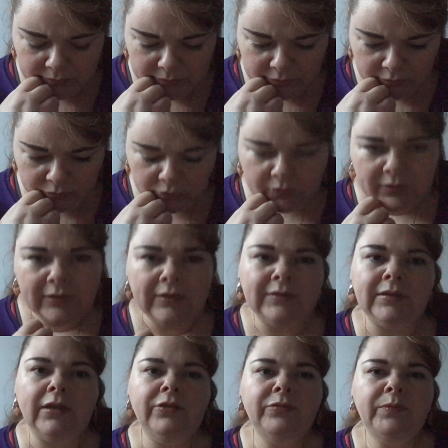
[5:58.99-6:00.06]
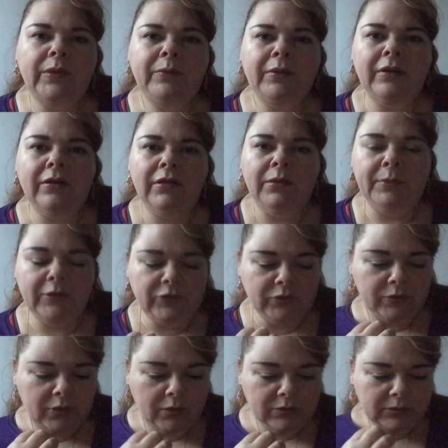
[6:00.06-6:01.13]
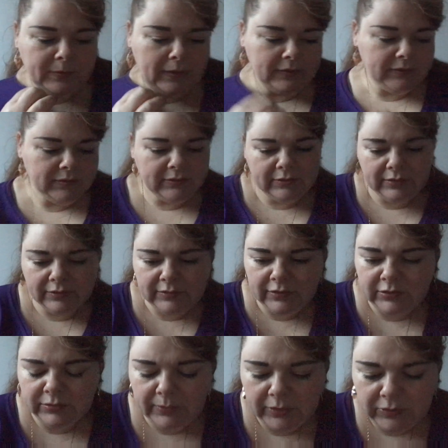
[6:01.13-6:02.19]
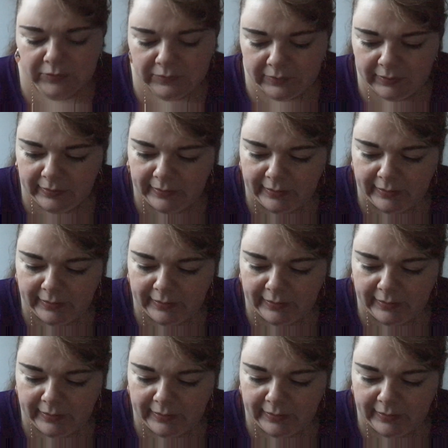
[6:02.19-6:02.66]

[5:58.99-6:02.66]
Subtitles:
not looking at yourself. Maybe you're a little bit too codependent in this situation.